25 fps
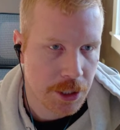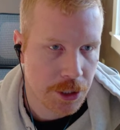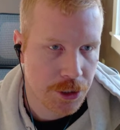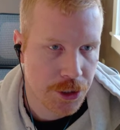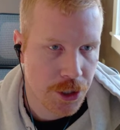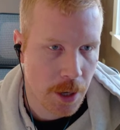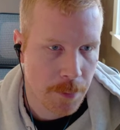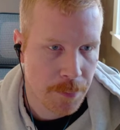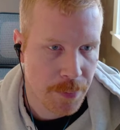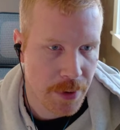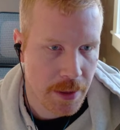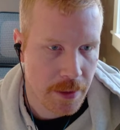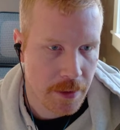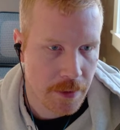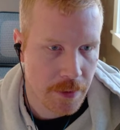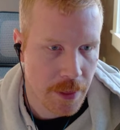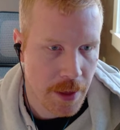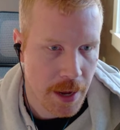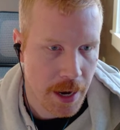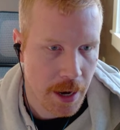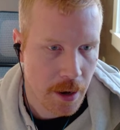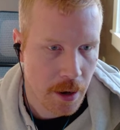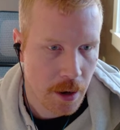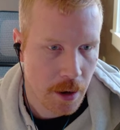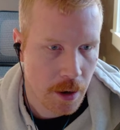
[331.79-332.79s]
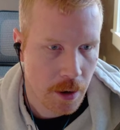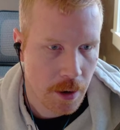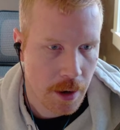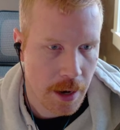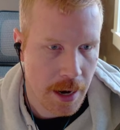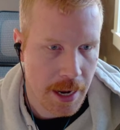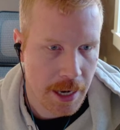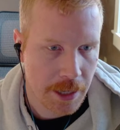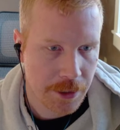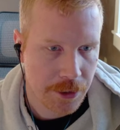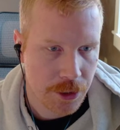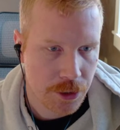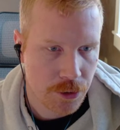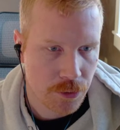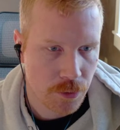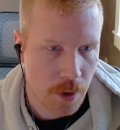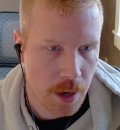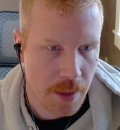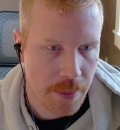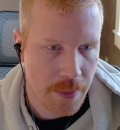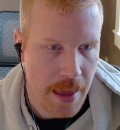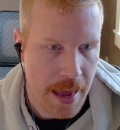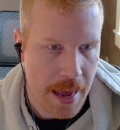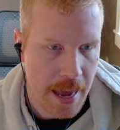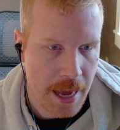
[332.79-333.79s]
jump in there and just run
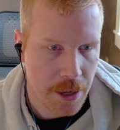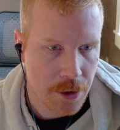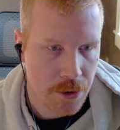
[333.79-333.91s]
that,